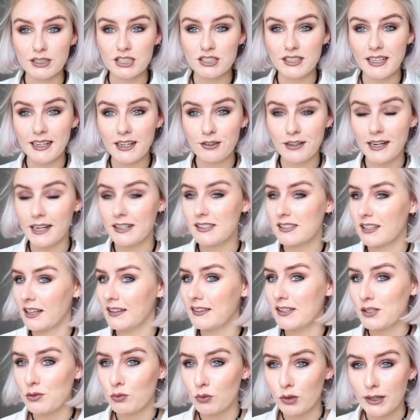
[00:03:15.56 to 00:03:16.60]
which then creates
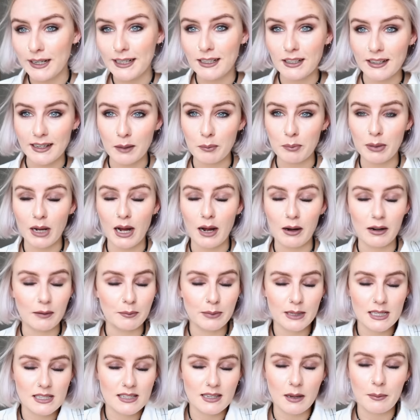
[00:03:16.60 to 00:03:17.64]
like this weird looking
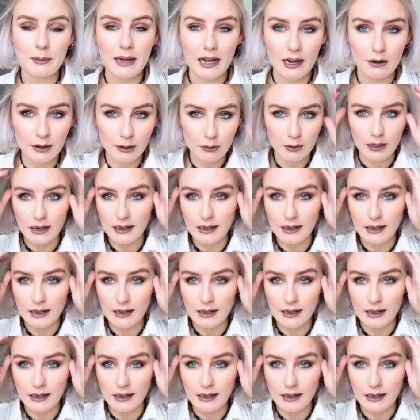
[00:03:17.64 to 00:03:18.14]
bun, but somehow it